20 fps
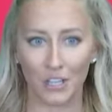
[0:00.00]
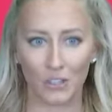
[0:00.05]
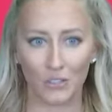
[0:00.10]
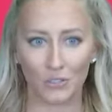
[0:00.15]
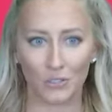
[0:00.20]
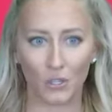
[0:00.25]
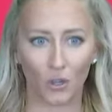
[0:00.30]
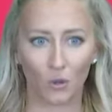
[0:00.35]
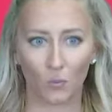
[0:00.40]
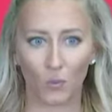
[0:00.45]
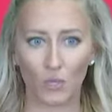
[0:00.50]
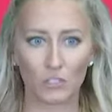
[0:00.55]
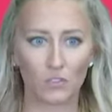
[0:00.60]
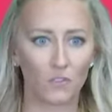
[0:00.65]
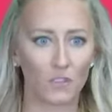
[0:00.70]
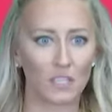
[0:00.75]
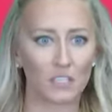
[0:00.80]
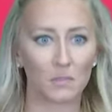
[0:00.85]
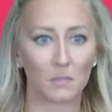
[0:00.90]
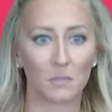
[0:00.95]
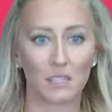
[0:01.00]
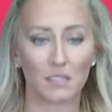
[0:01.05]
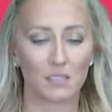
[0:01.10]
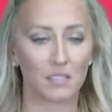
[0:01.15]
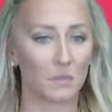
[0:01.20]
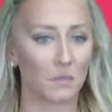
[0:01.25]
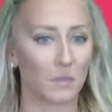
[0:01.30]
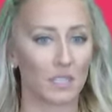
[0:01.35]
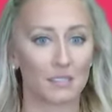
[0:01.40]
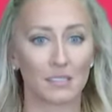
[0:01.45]
So which of these means
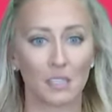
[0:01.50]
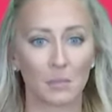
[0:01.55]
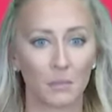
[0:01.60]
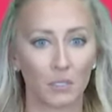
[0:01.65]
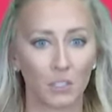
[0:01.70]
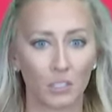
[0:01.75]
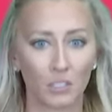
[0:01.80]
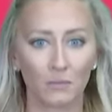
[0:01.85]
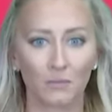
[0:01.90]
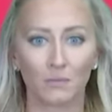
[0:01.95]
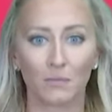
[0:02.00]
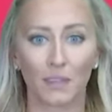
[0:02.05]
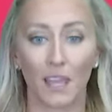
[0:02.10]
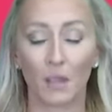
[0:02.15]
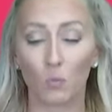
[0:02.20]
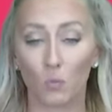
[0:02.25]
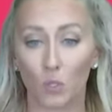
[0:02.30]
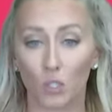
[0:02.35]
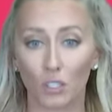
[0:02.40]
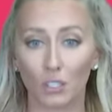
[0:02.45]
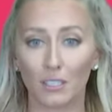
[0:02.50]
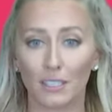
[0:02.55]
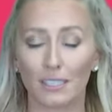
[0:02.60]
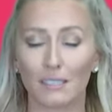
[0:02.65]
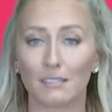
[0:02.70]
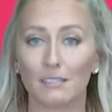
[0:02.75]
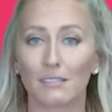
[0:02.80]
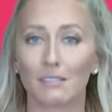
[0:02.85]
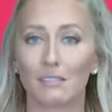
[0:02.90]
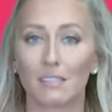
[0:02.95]
something similar? That word
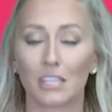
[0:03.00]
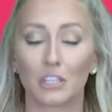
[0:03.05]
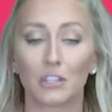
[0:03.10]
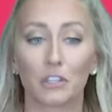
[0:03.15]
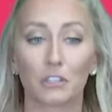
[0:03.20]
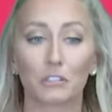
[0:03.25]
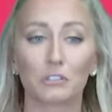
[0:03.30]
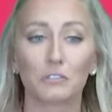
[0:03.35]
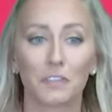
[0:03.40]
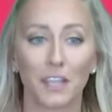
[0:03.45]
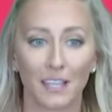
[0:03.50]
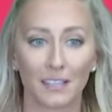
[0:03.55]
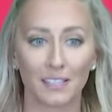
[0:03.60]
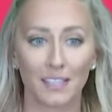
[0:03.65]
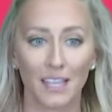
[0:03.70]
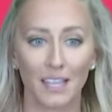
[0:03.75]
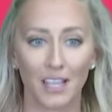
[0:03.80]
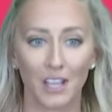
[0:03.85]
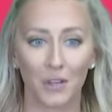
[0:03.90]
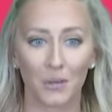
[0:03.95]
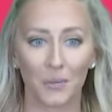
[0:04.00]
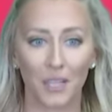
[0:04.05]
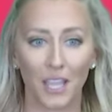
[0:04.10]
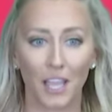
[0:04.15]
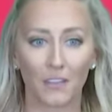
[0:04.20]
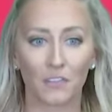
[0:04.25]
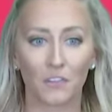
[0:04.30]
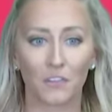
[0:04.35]
is enervate. We have